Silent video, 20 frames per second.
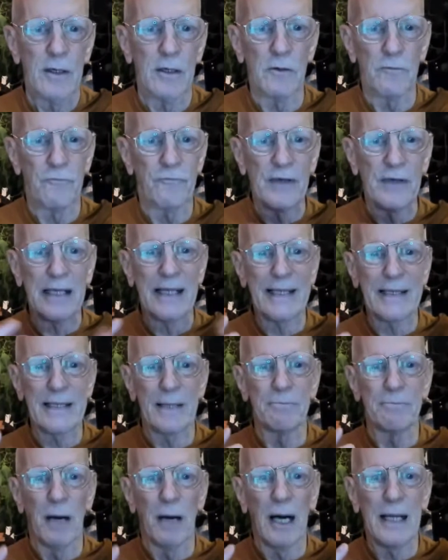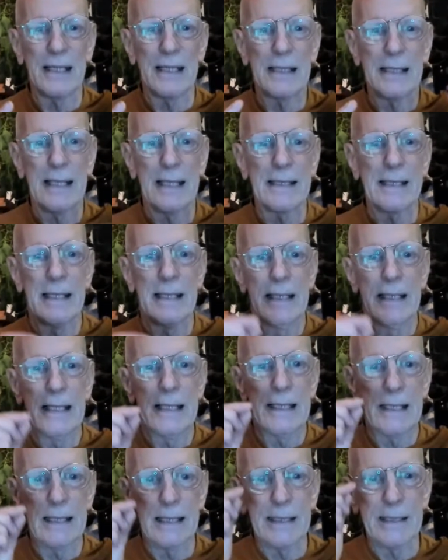or feeling the body, then
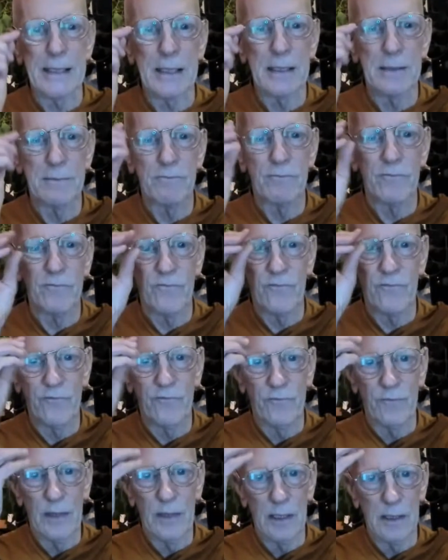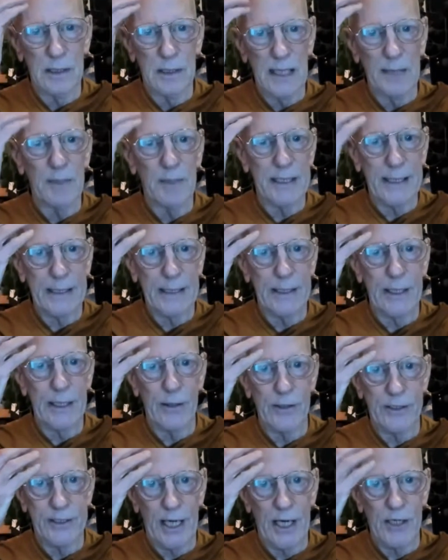limiting their
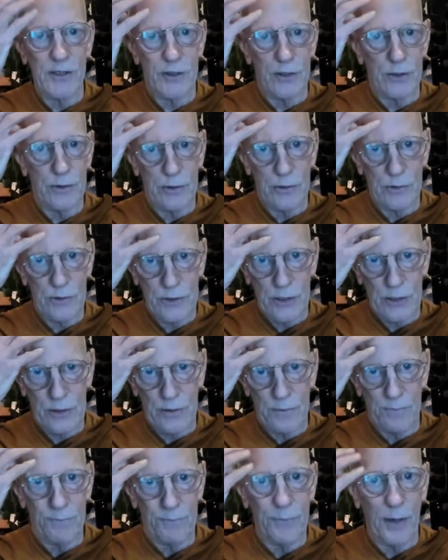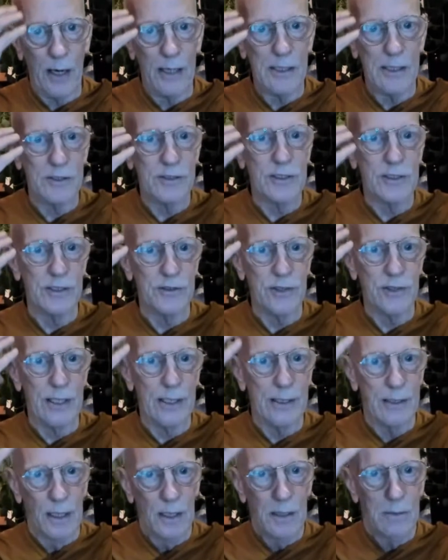attention to certain parts as
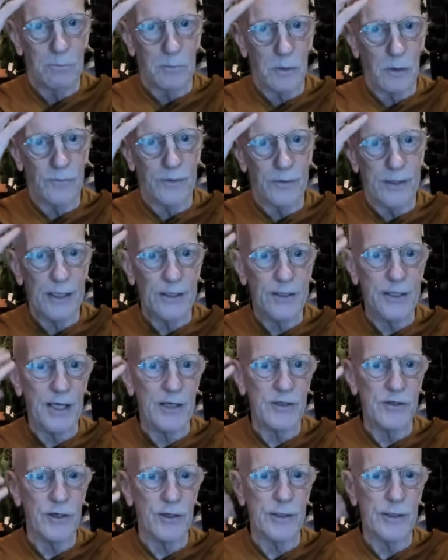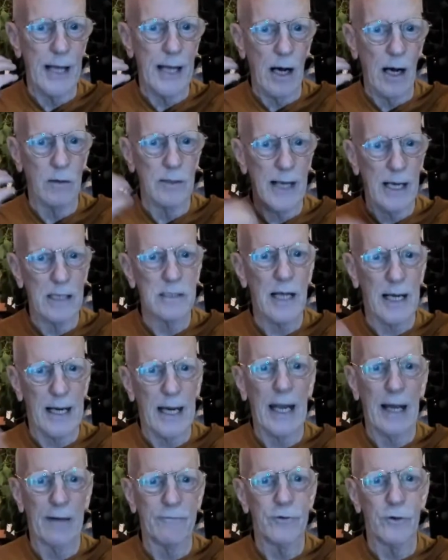they move the attention down, as I
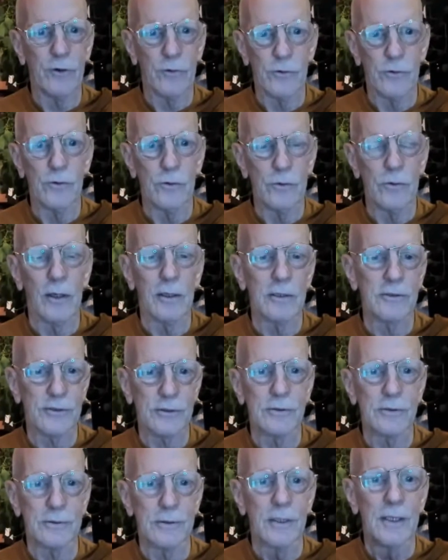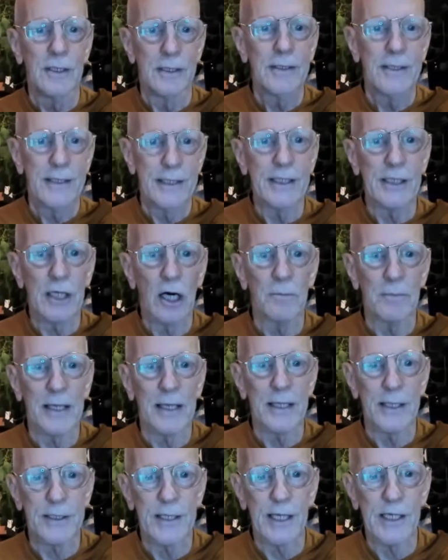have you do also in our
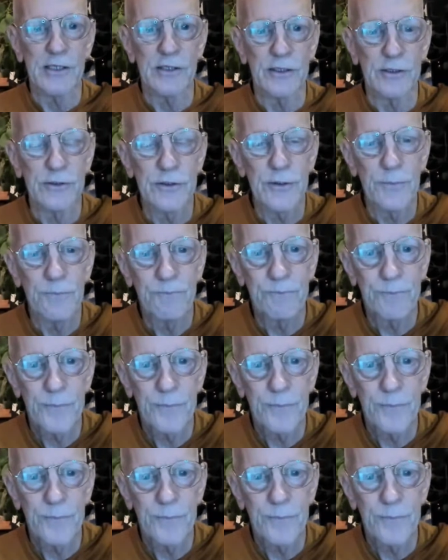meditations.